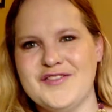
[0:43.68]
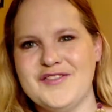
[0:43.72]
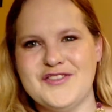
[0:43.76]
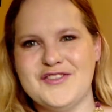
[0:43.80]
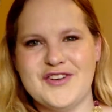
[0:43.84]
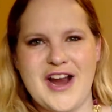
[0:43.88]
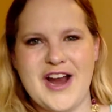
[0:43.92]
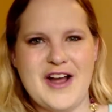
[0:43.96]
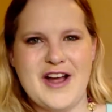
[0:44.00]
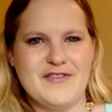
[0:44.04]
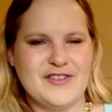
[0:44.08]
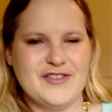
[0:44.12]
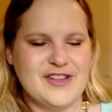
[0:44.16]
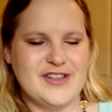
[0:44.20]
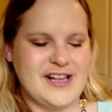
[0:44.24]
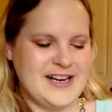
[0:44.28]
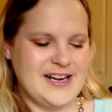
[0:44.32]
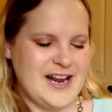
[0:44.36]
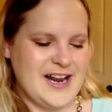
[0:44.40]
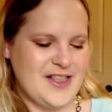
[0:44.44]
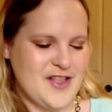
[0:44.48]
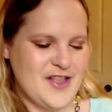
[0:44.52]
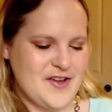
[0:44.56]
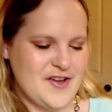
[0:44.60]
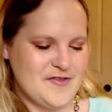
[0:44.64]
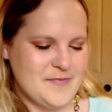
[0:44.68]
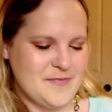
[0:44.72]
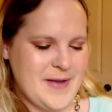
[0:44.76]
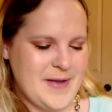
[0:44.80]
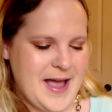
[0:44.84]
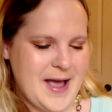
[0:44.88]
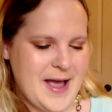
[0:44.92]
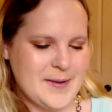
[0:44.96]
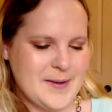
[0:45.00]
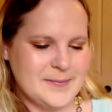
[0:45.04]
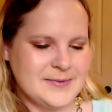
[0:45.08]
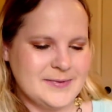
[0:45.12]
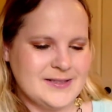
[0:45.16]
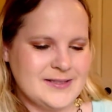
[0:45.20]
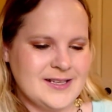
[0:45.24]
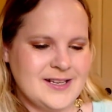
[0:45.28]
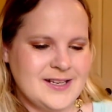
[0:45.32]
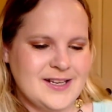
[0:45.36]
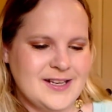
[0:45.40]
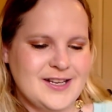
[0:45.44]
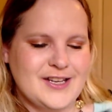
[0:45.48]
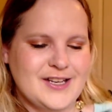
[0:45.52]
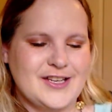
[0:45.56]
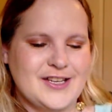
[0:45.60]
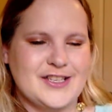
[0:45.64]
travel and I love maps,
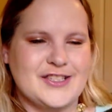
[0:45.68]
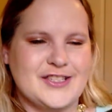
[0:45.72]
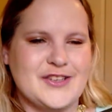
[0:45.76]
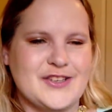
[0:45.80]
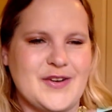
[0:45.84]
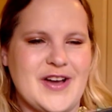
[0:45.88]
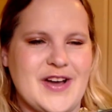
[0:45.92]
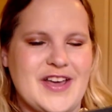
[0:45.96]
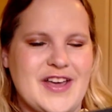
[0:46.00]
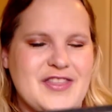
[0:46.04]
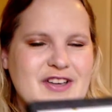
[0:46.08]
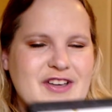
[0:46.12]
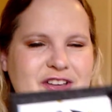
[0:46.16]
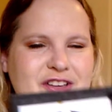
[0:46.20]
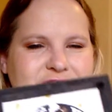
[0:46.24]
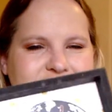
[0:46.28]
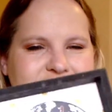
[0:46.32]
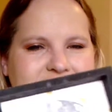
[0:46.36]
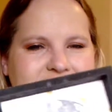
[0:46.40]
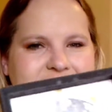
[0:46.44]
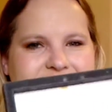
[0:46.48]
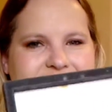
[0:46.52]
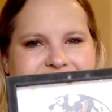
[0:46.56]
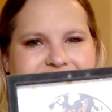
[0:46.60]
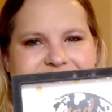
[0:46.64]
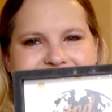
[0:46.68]
so I thought that